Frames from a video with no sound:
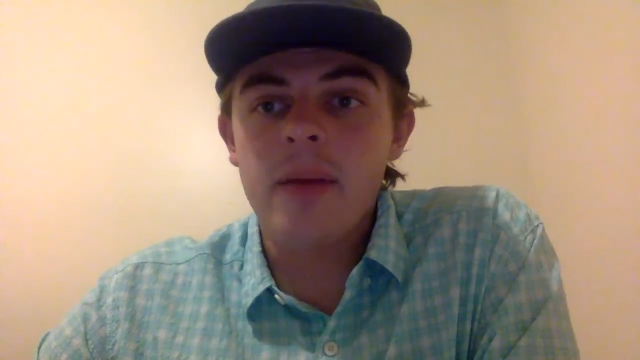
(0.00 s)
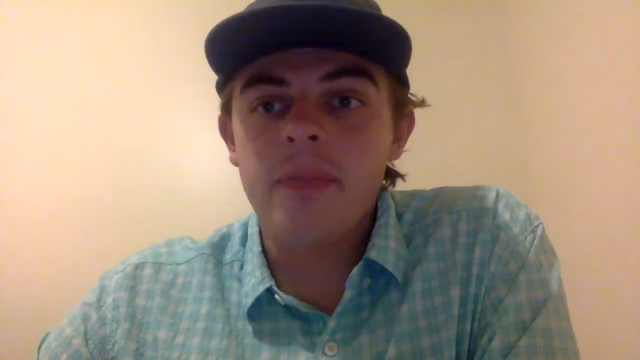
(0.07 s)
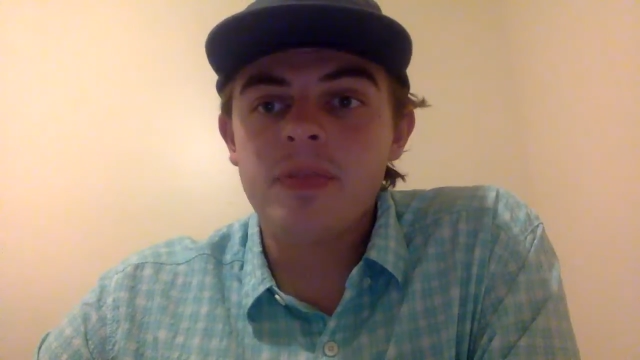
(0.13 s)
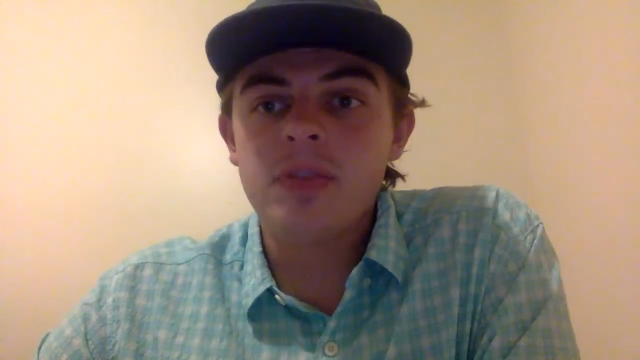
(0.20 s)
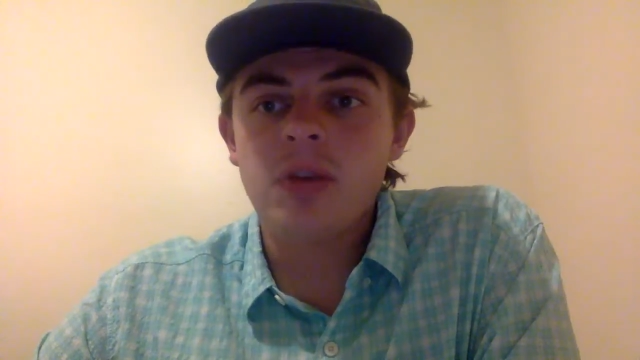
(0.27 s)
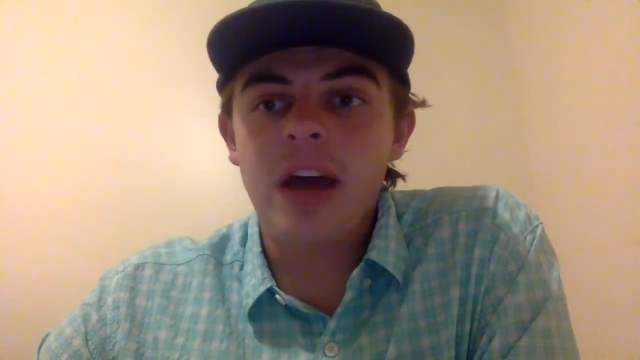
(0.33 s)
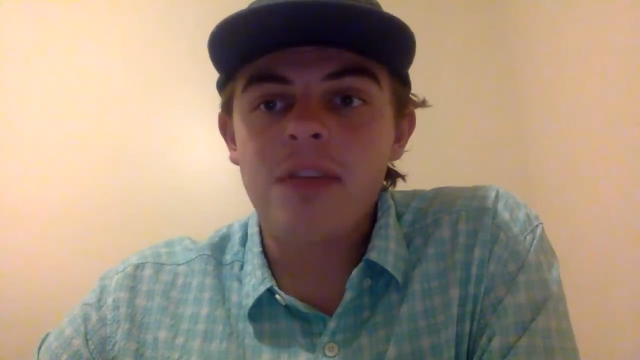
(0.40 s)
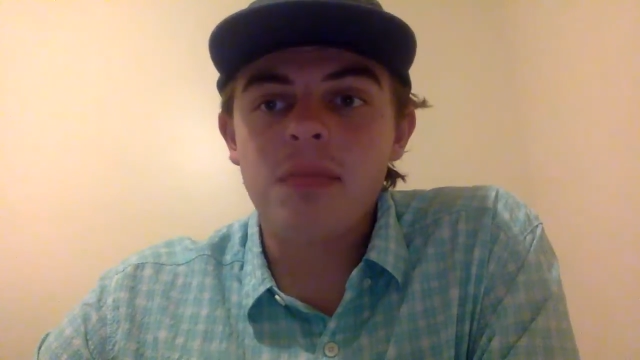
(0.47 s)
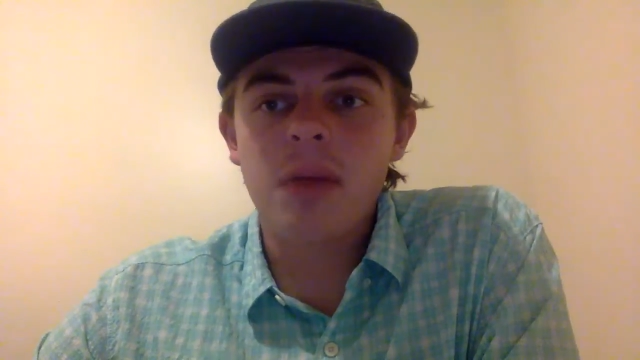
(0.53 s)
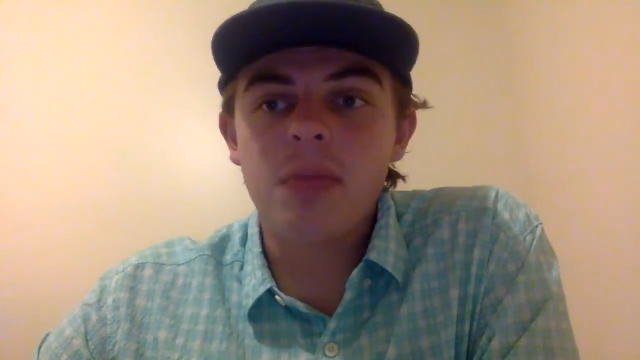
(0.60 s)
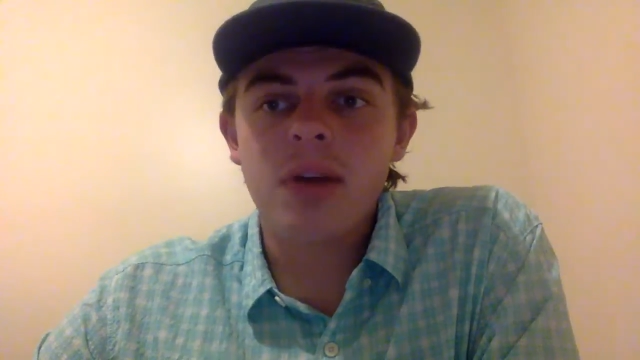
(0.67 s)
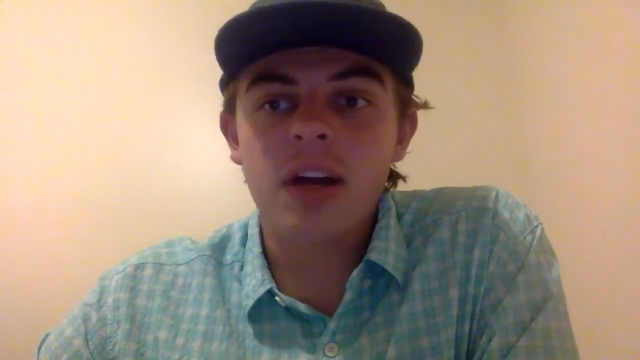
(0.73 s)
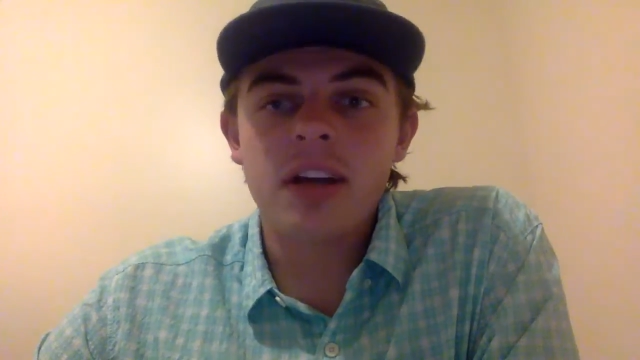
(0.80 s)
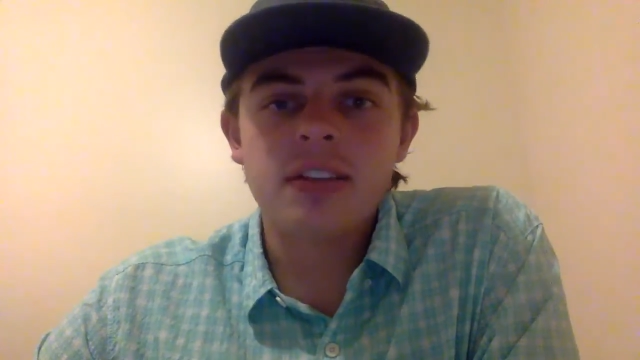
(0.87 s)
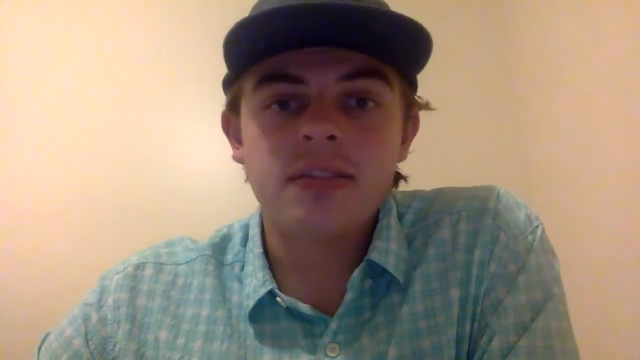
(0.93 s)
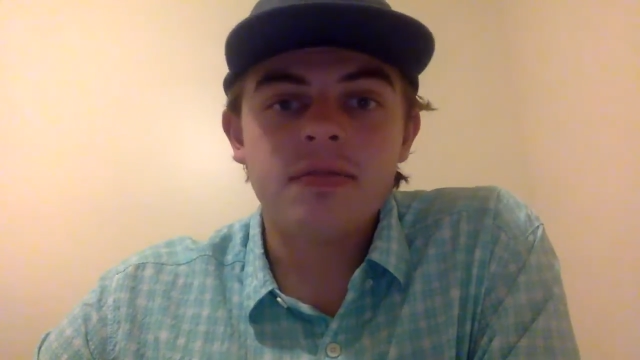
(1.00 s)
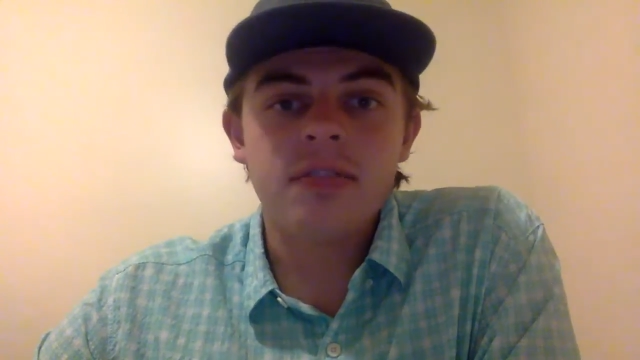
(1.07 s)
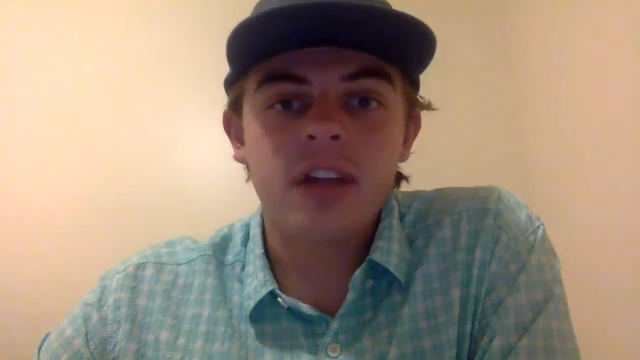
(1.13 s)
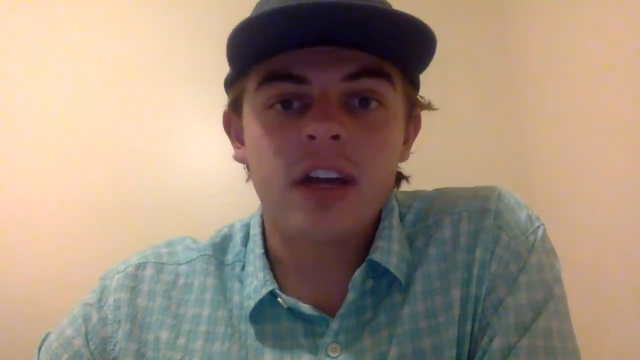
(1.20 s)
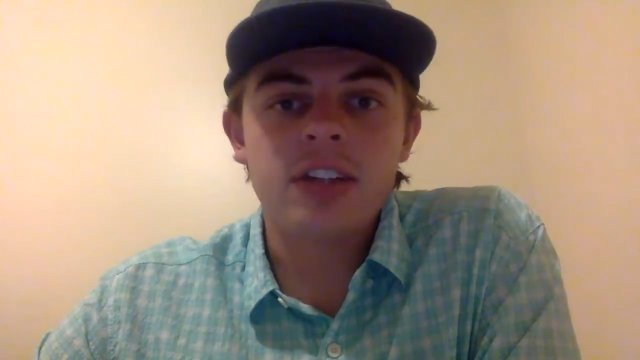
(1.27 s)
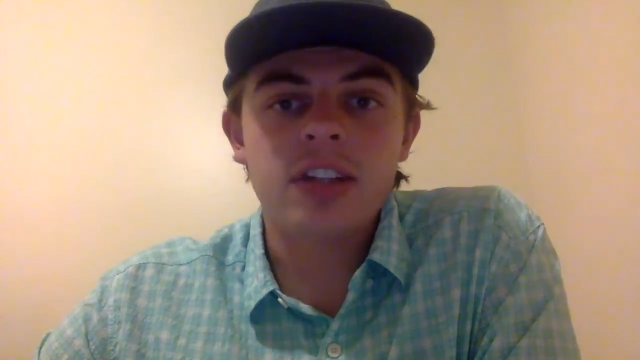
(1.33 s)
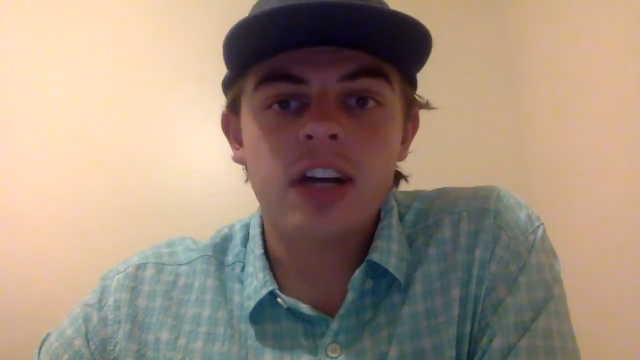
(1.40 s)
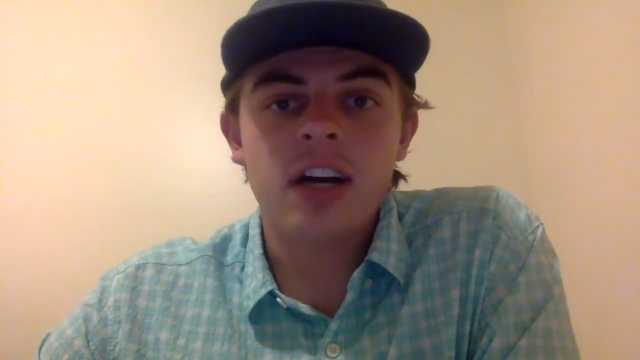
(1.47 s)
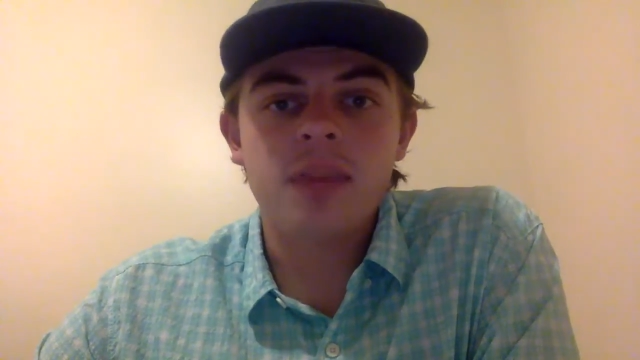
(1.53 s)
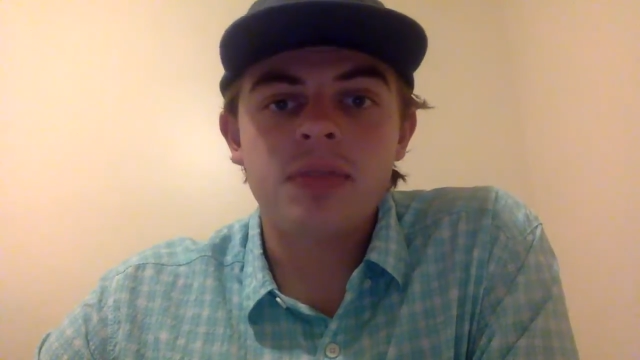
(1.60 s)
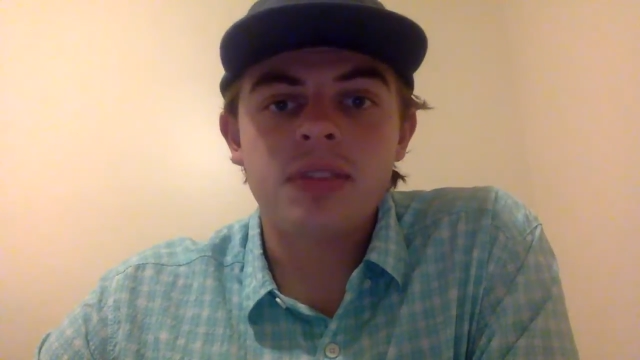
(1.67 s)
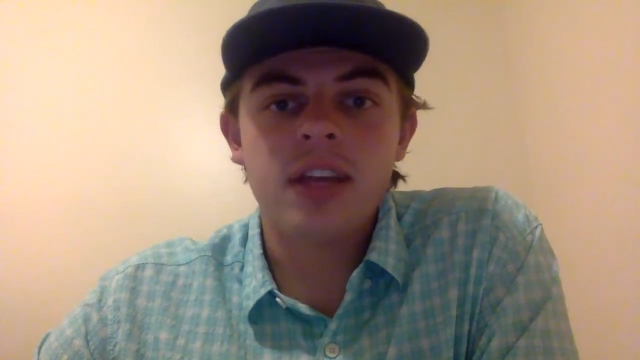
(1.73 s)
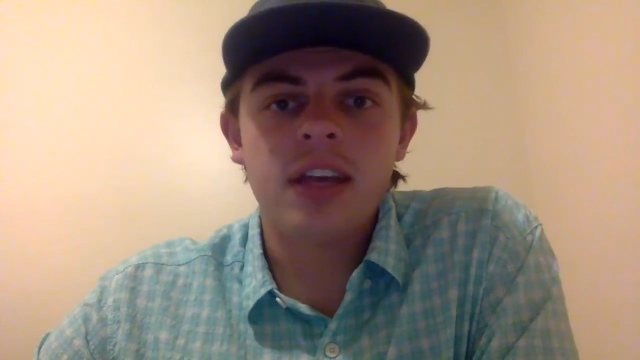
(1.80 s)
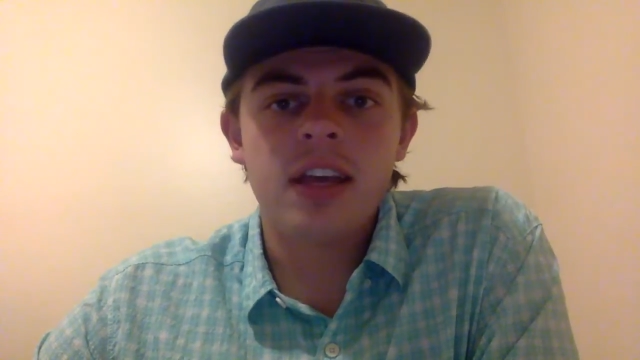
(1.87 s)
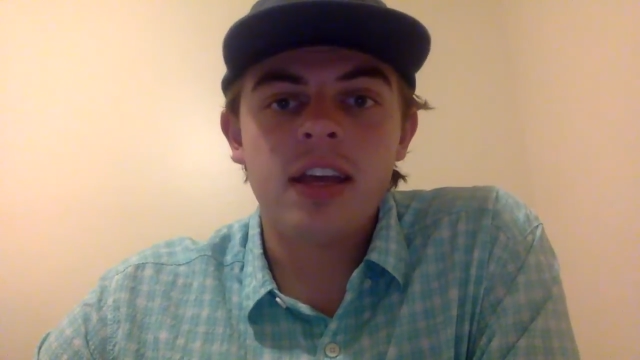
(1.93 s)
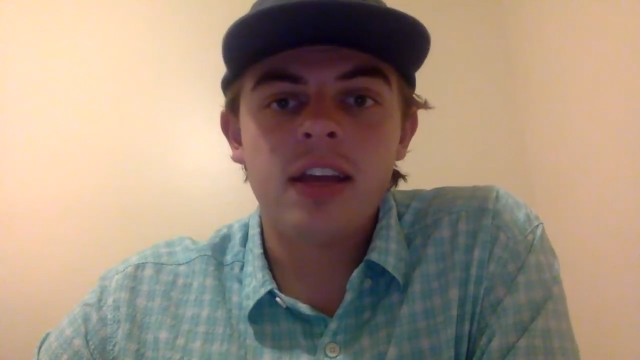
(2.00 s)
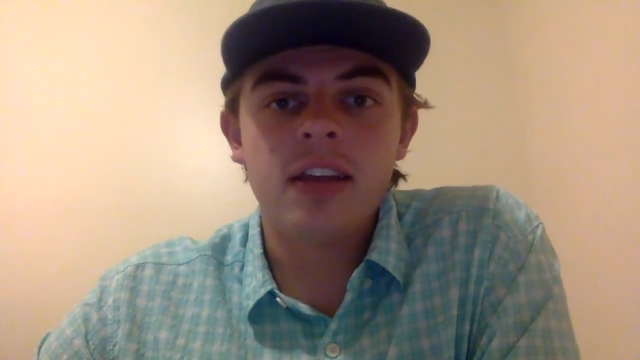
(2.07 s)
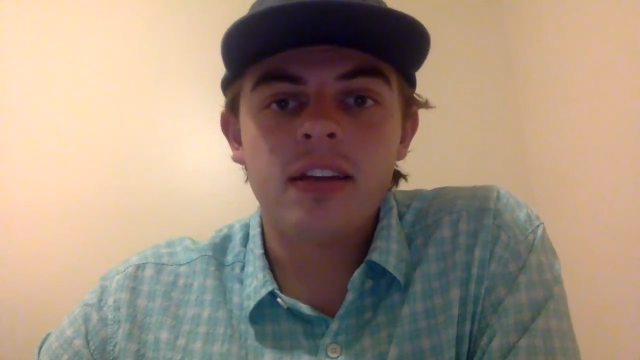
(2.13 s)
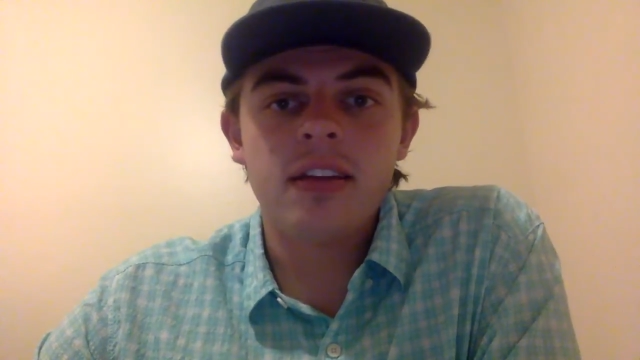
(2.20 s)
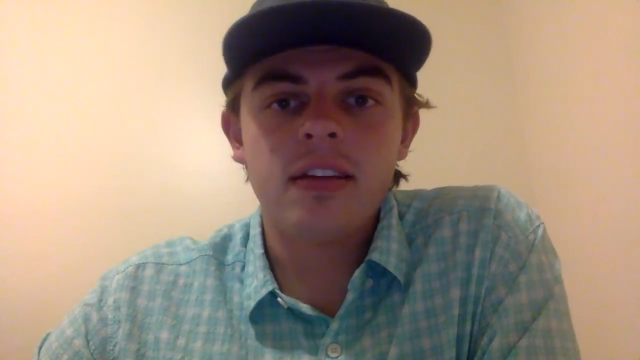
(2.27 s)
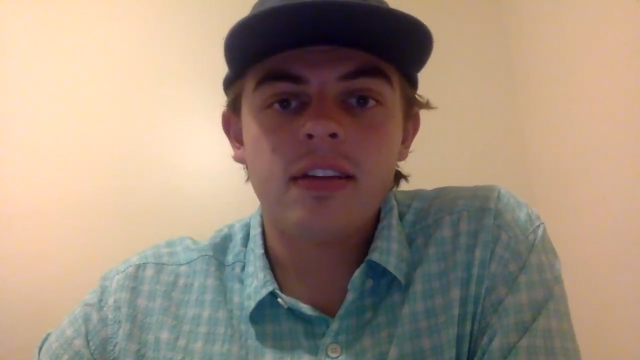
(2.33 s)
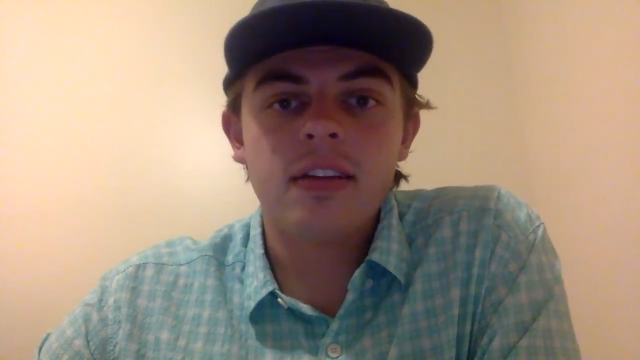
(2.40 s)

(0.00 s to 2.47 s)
So having my product in fly shops and